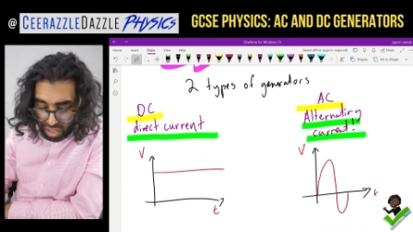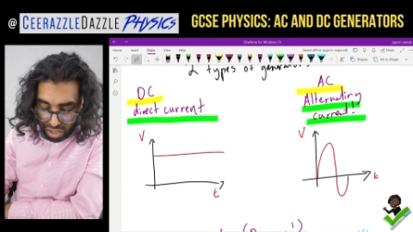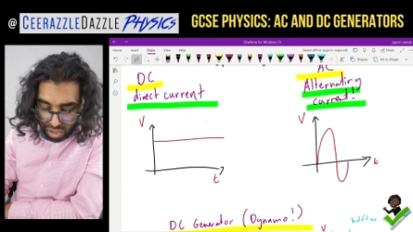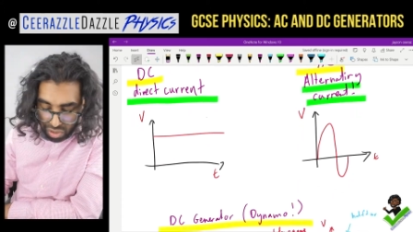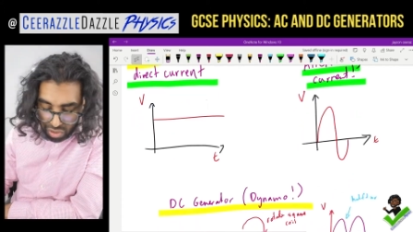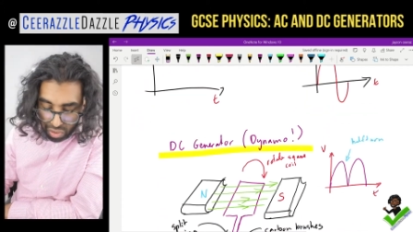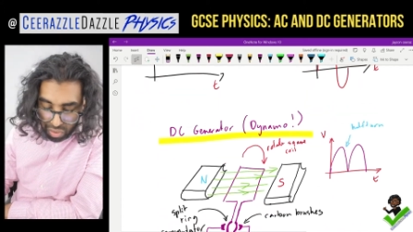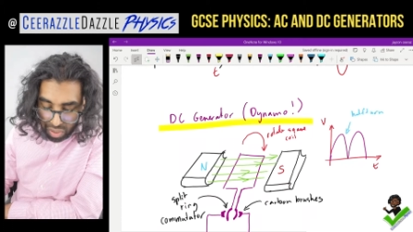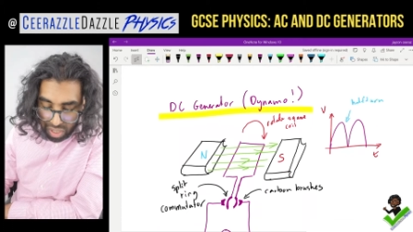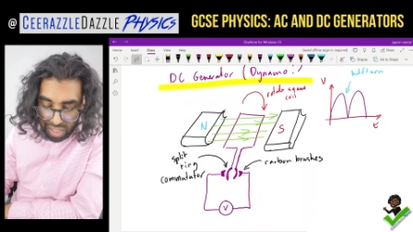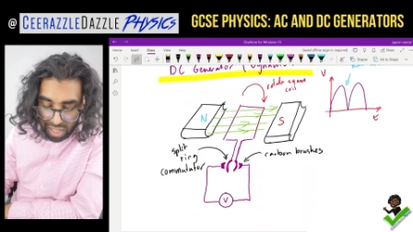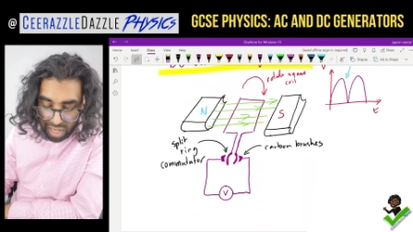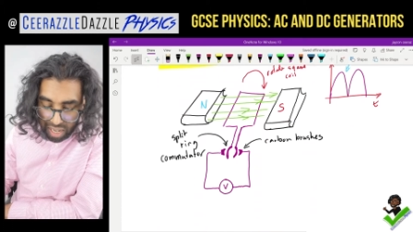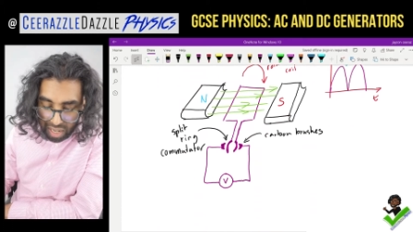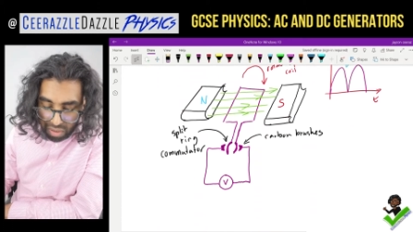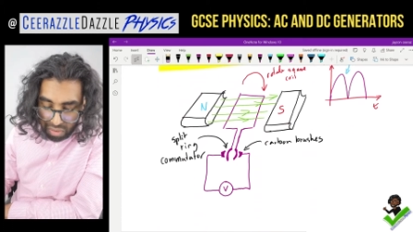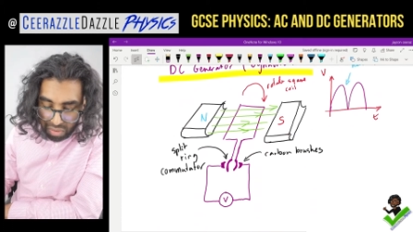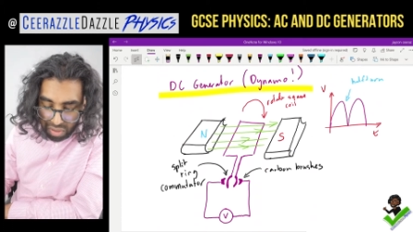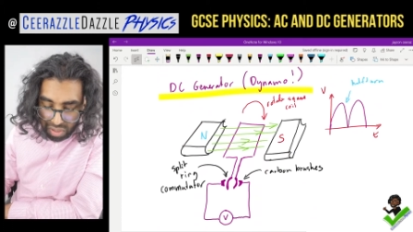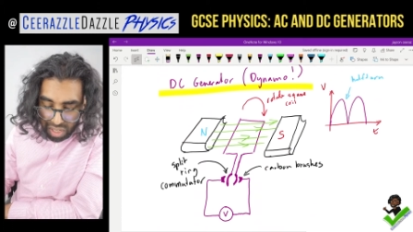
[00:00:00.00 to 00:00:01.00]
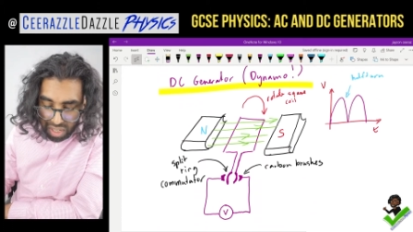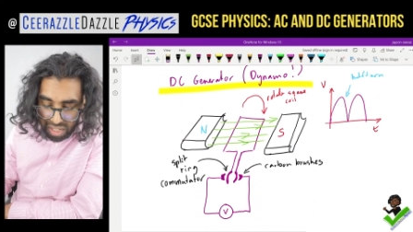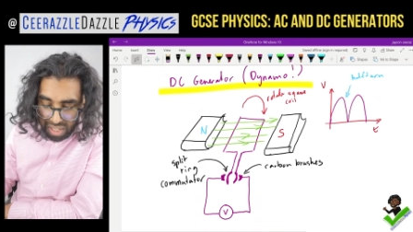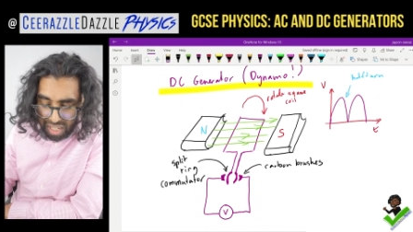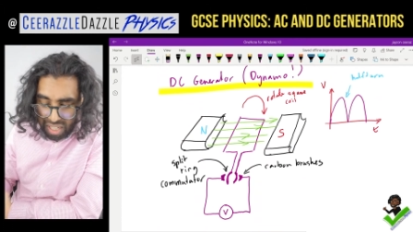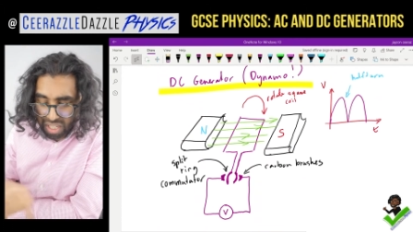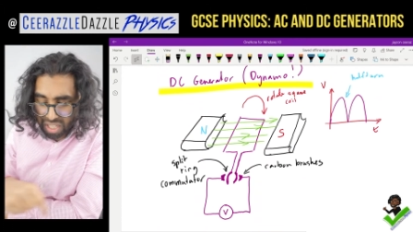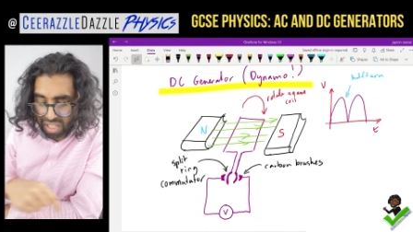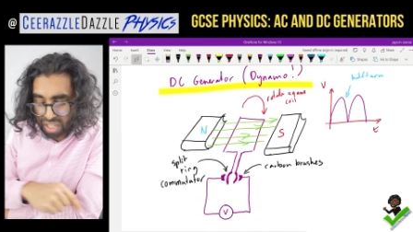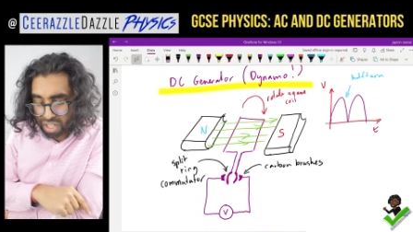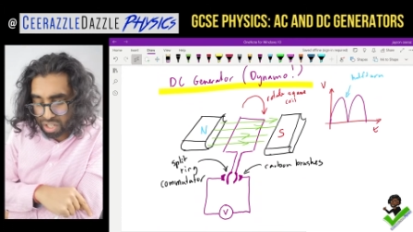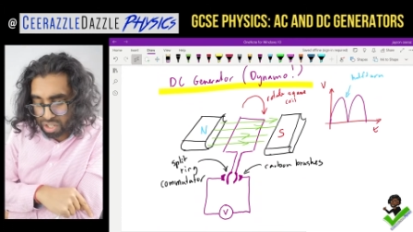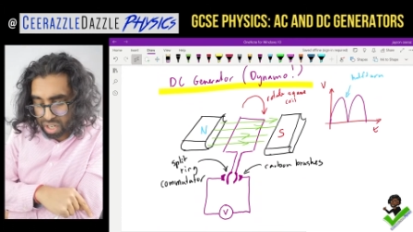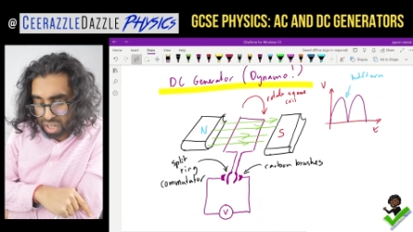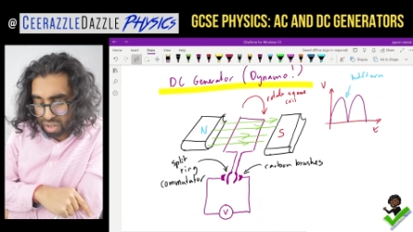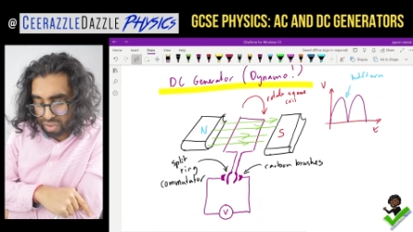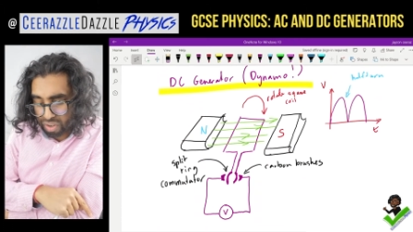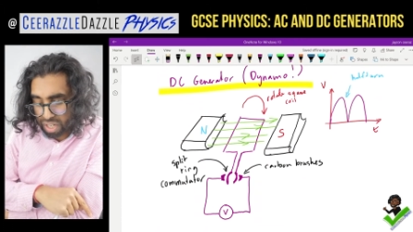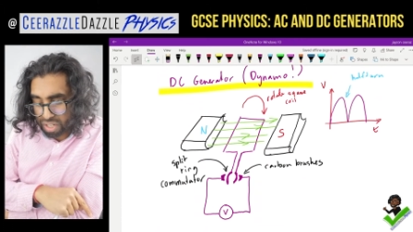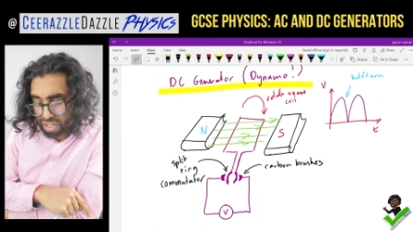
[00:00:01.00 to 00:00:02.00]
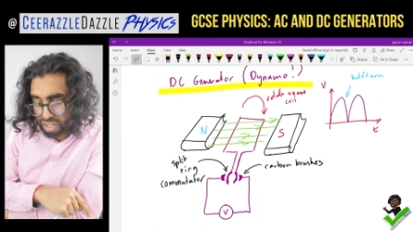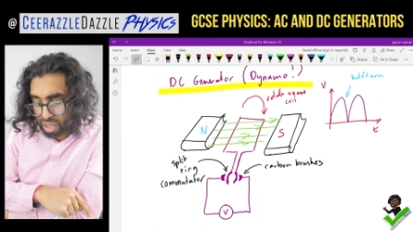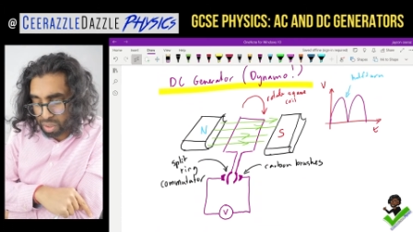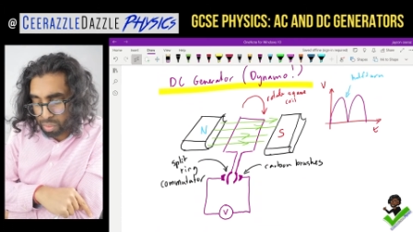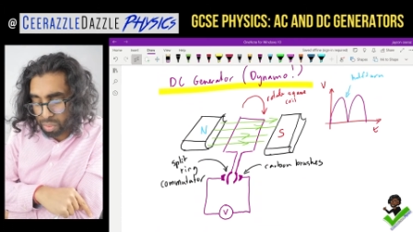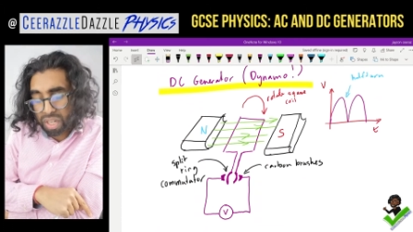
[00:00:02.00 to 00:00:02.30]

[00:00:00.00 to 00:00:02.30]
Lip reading: Scrolling down, the DC generator.